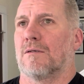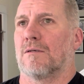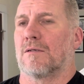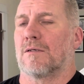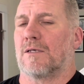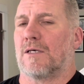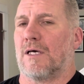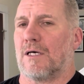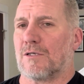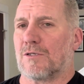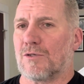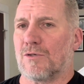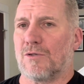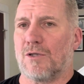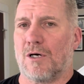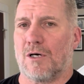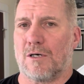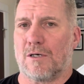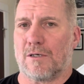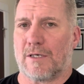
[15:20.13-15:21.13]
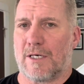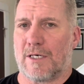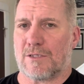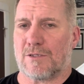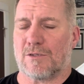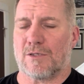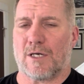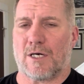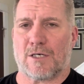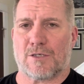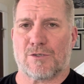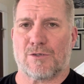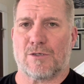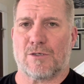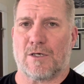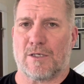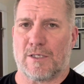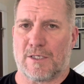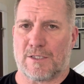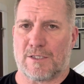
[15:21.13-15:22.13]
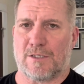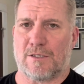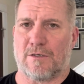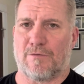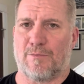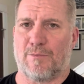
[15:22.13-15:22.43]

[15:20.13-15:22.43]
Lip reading: Castle law, castle doctrine, all that stuff